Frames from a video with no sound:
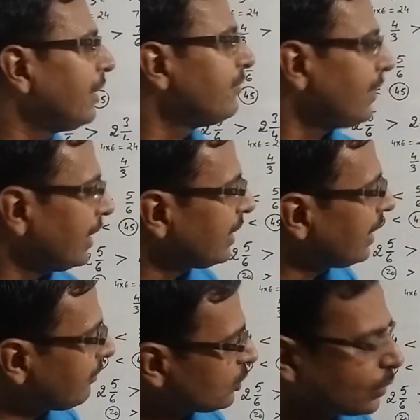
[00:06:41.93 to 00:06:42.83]
I
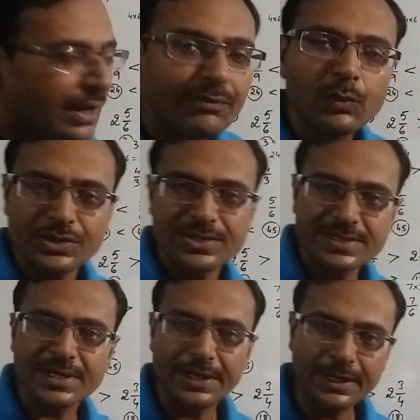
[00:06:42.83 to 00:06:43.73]
have 12
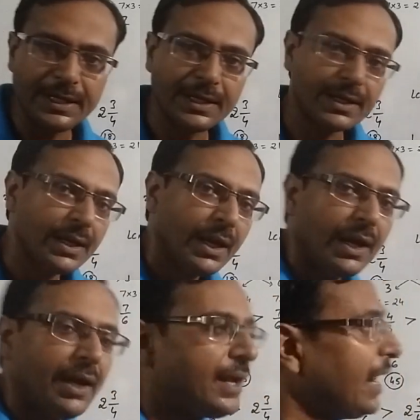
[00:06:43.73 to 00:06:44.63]
questions written here,
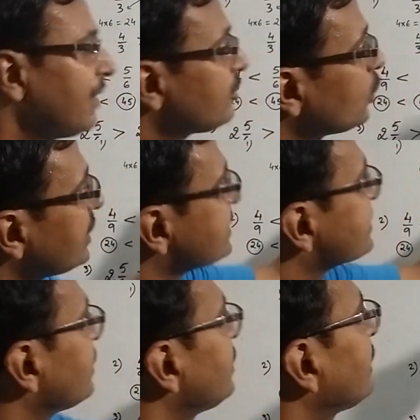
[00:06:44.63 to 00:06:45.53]
and I have to
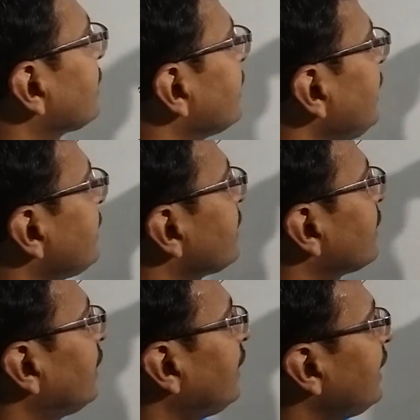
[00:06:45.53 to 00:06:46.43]
insert a
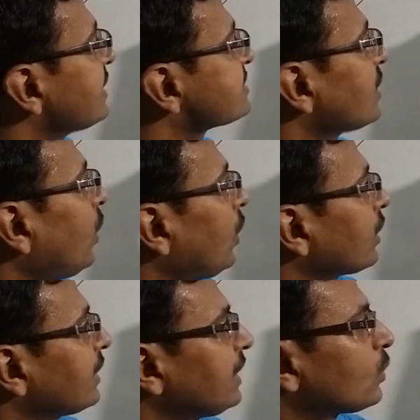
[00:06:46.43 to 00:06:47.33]
greater, less
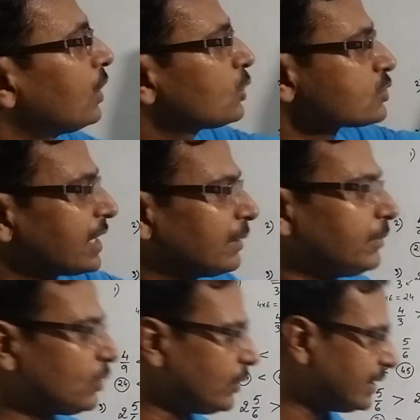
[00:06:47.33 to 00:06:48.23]
or equal to
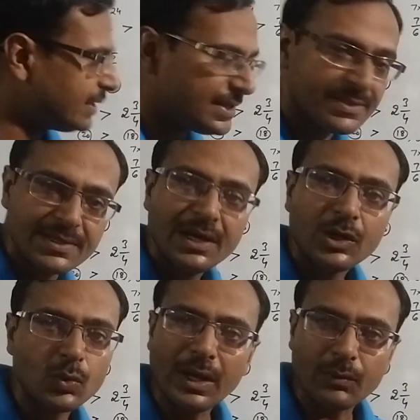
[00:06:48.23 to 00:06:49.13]
sign between these
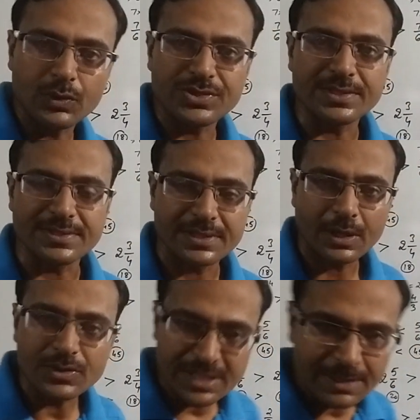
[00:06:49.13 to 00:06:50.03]
12
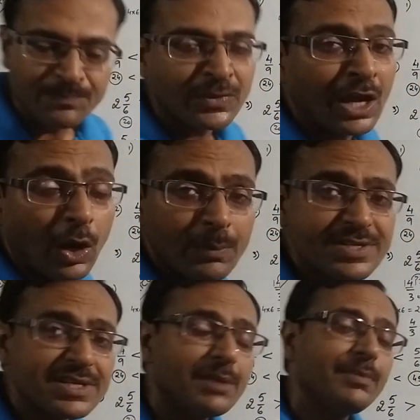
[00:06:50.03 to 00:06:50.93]
questions. Now see how
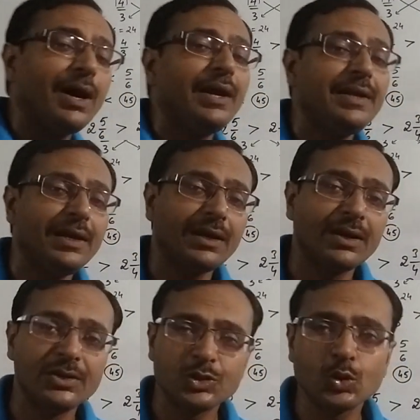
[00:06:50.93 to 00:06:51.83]
much time I
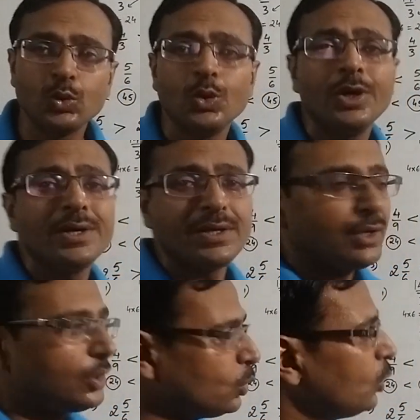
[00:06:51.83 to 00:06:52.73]
take to
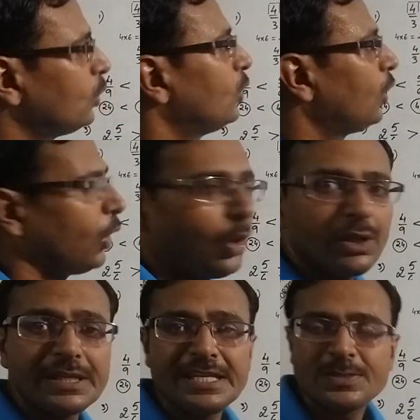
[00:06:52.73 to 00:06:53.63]
do
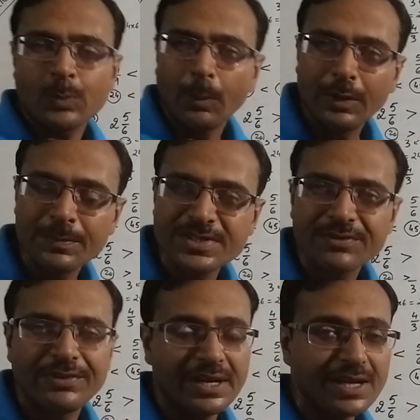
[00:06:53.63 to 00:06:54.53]
all these
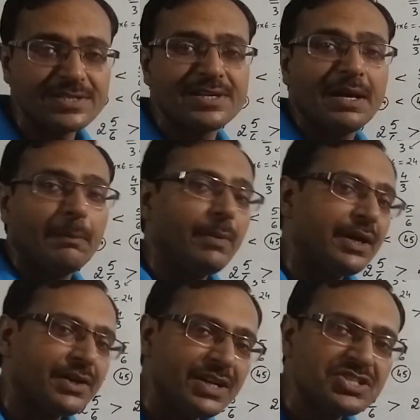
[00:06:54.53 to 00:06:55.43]
problems, whereas
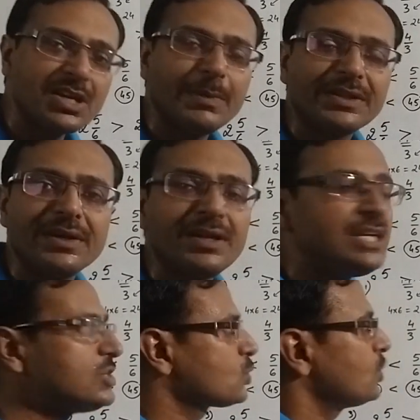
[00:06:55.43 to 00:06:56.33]
by traditional
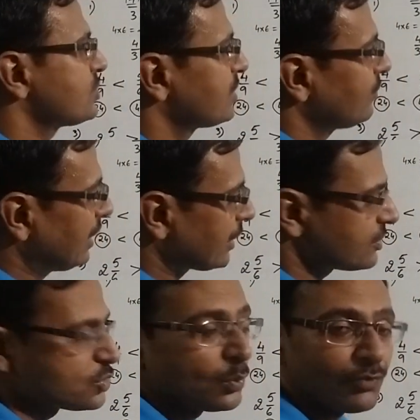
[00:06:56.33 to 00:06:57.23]
method each question will
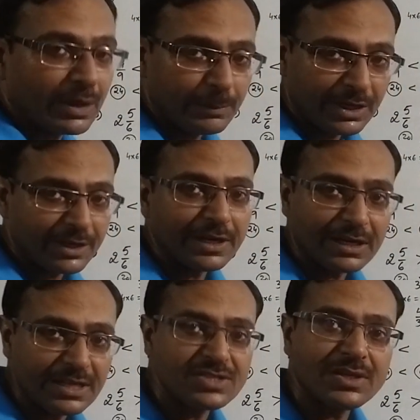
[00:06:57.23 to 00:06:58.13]
consume 1 minute
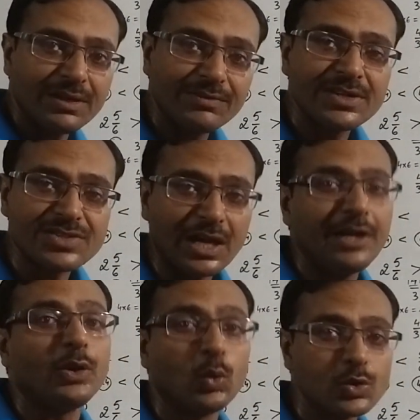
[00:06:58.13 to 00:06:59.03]
at least if the
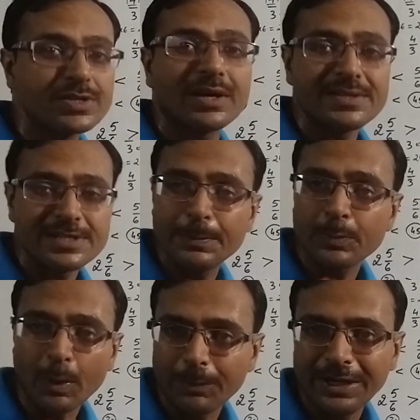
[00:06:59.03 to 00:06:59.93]
child knows the
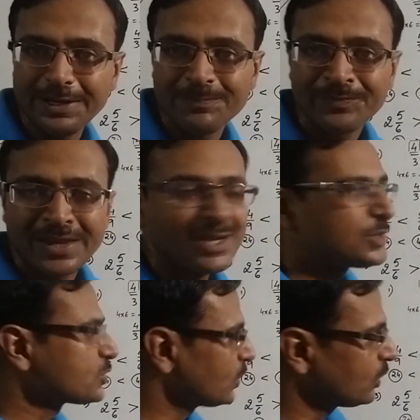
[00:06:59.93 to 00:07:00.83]
concept properly.
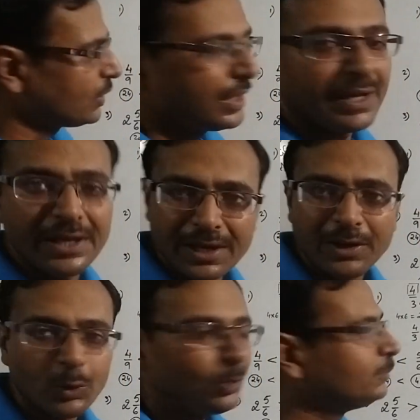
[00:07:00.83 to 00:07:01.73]
So here
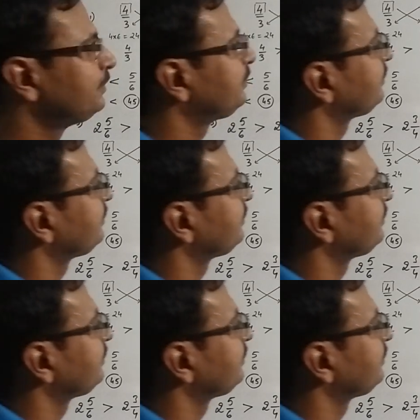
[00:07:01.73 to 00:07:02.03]
I go.